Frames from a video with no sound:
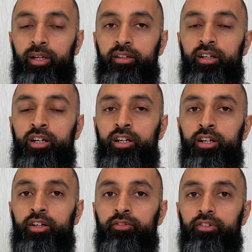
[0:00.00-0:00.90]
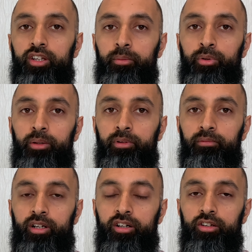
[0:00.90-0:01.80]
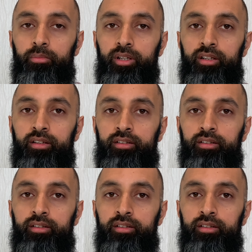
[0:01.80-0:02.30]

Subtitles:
pay for the premium economy.